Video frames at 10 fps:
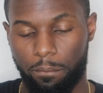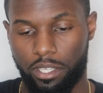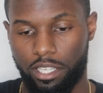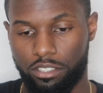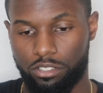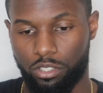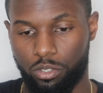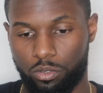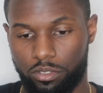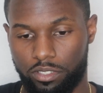Okay,
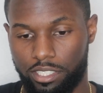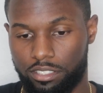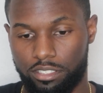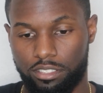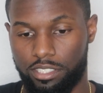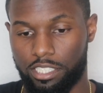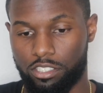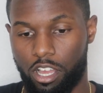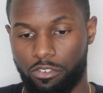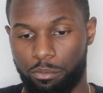so this is
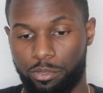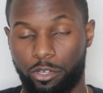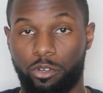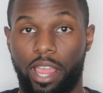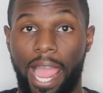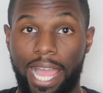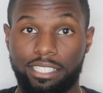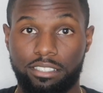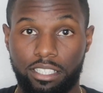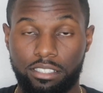just off of pure
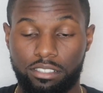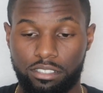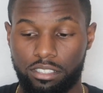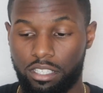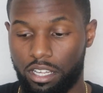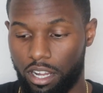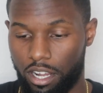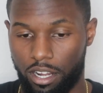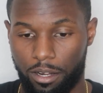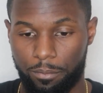AdSense.
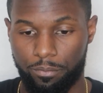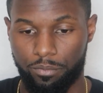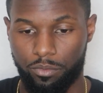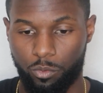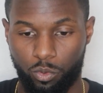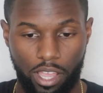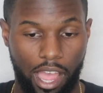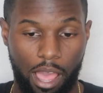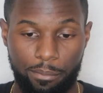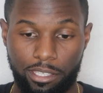
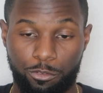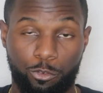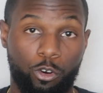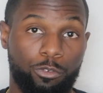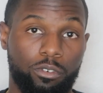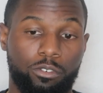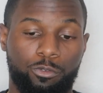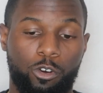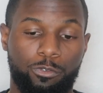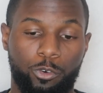I made
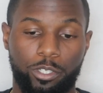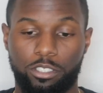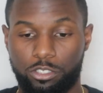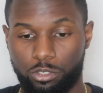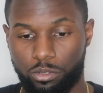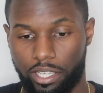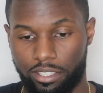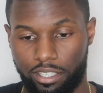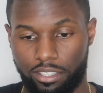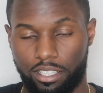
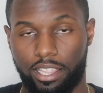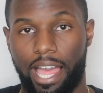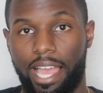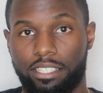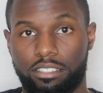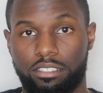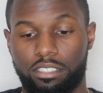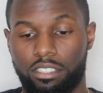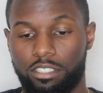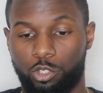$442 in the
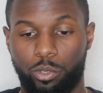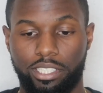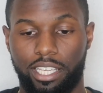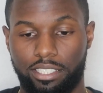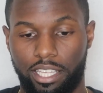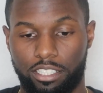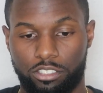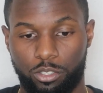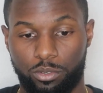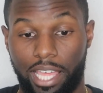last 28
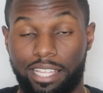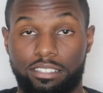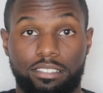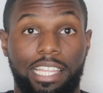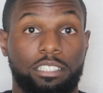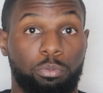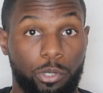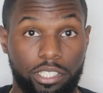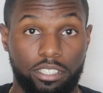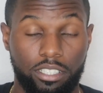days, so that's
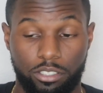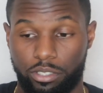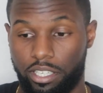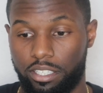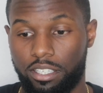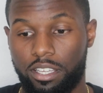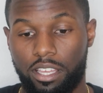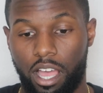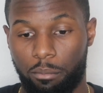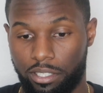pretty good. Okay,
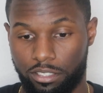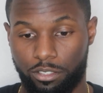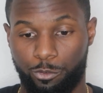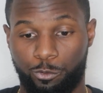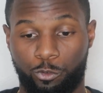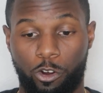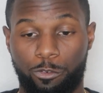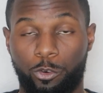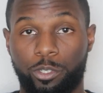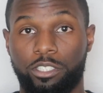I mean,
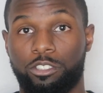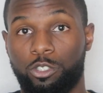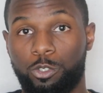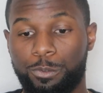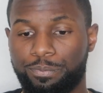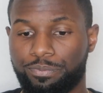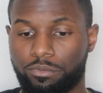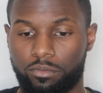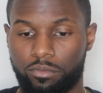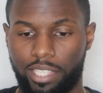$442,
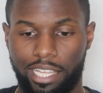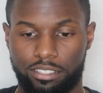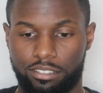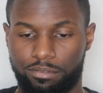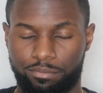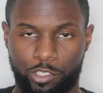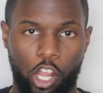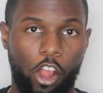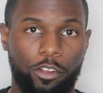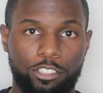that's
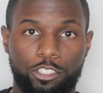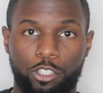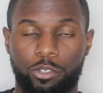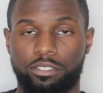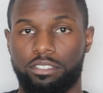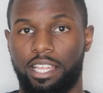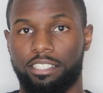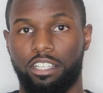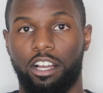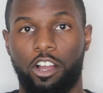car insurance,
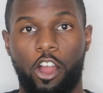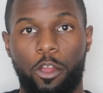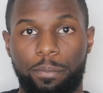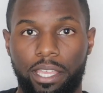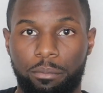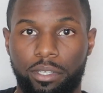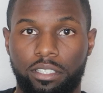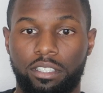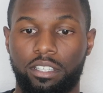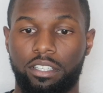that's a car
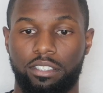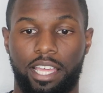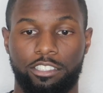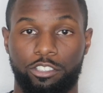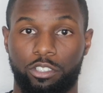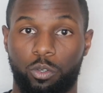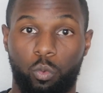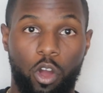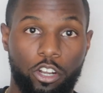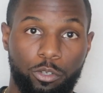payment, that's your
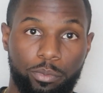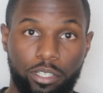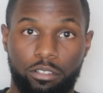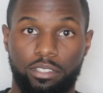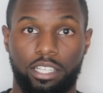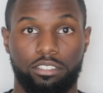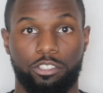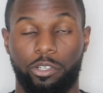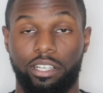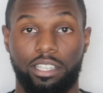water bill, that's
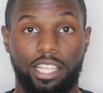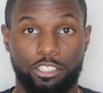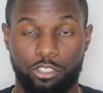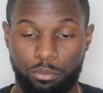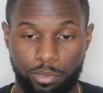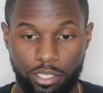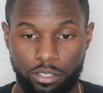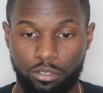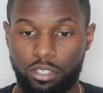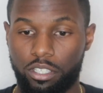your electric
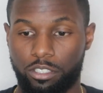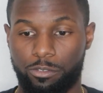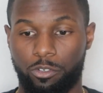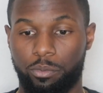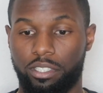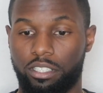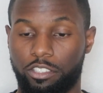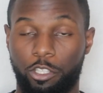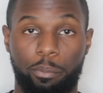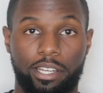bill, you feel me?
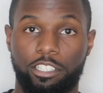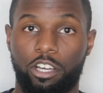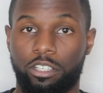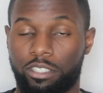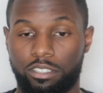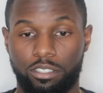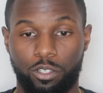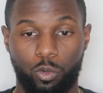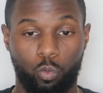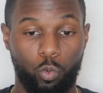Depending on
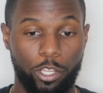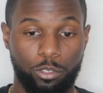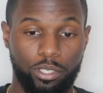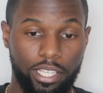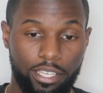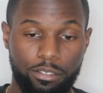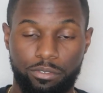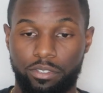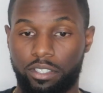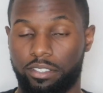where you
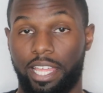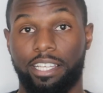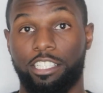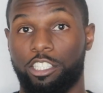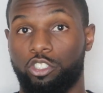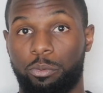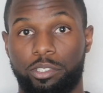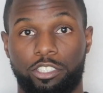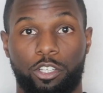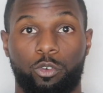live, that can
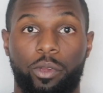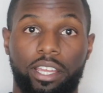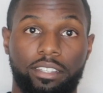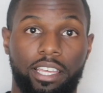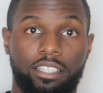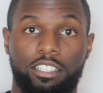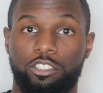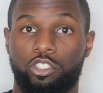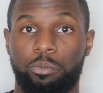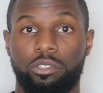contribute to your rent, that can
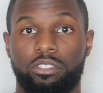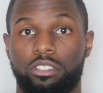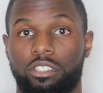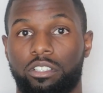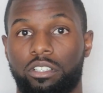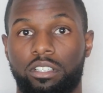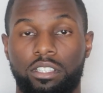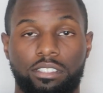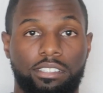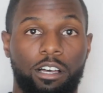contribute to your
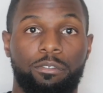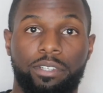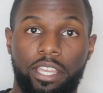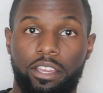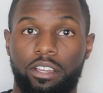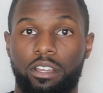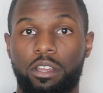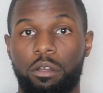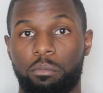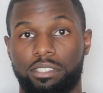self-care,
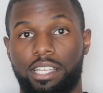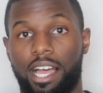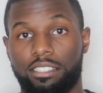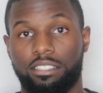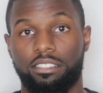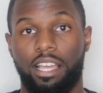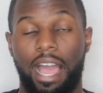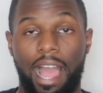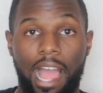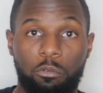massages.
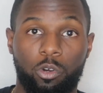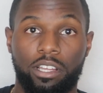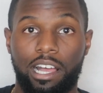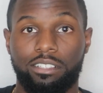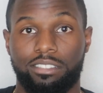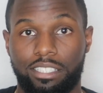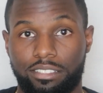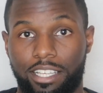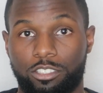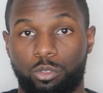I work out 6
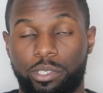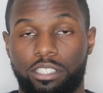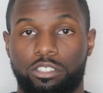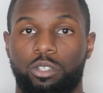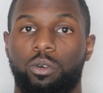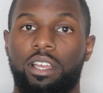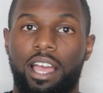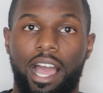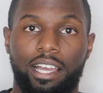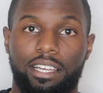days a week, so
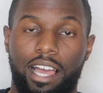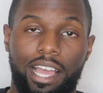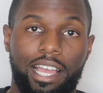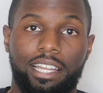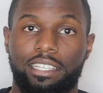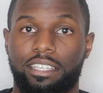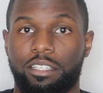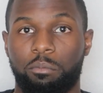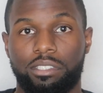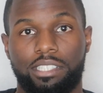I gotta
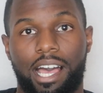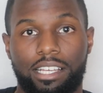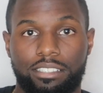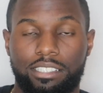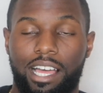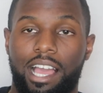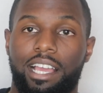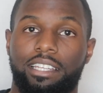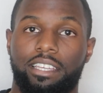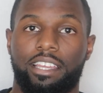get massages, I
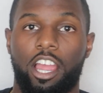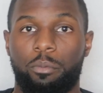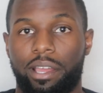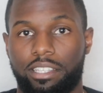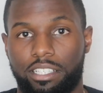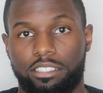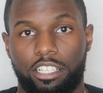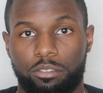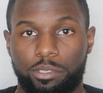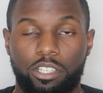gotta get chiropractic
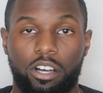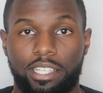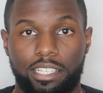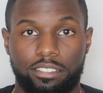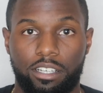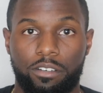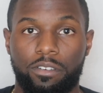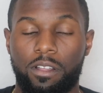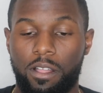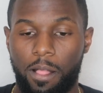adjustments, all that stuff,
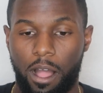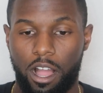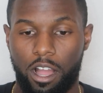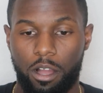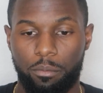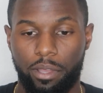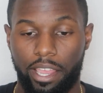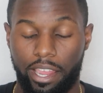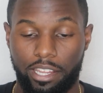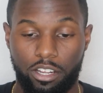
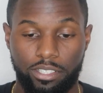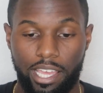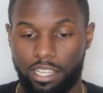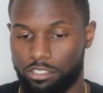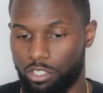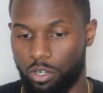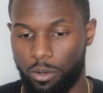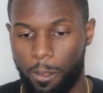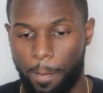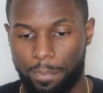and all that.
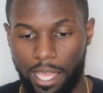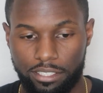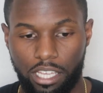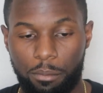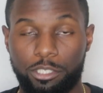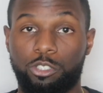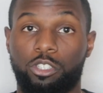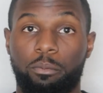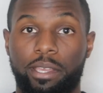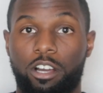So that's how much you
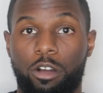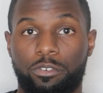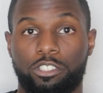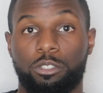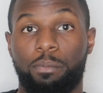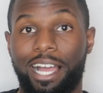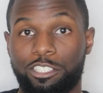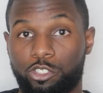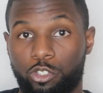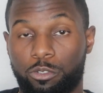can make off of
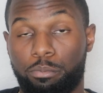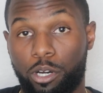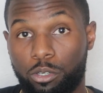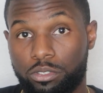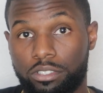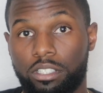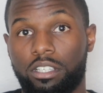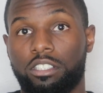sponsored posts.